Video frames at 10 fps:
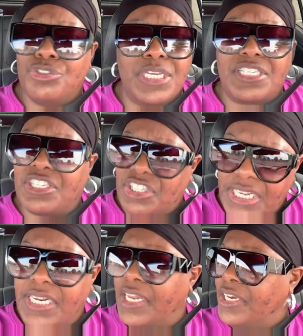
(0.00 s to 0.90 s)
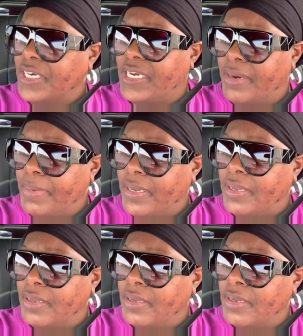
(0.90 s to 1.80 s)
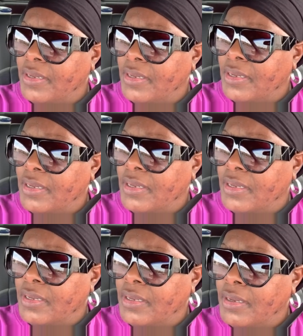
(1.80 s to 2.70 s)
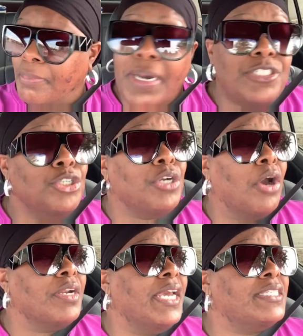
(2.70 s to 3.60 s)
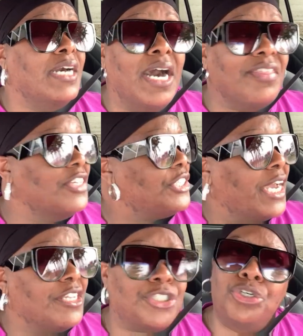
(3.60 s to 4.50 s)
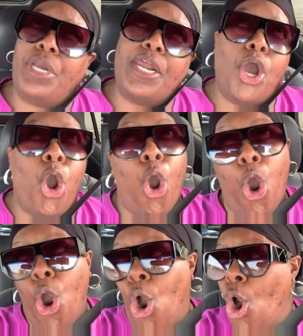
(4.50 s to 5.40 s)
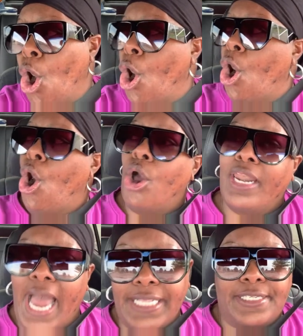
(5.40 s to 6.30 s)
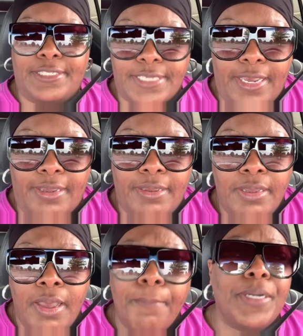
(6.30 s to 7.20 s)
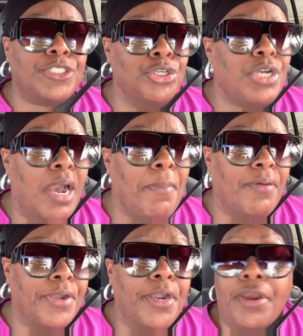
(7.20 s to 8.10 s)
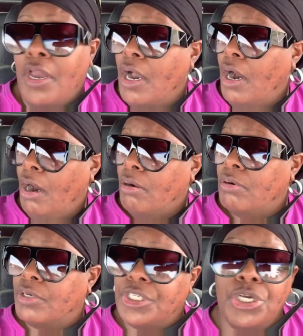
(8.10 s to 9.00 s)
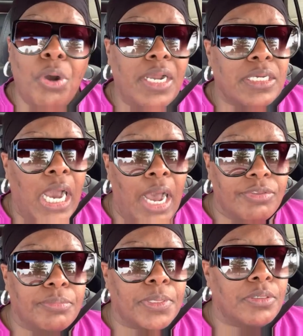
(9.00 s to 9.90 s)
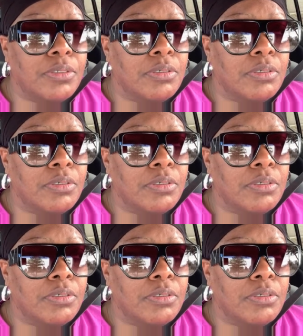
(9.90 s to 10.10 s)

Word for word: you just sitting there looking at me. But you go to these other channels, you got a whole lot to say. But you come over here, oh, you uncomfortable.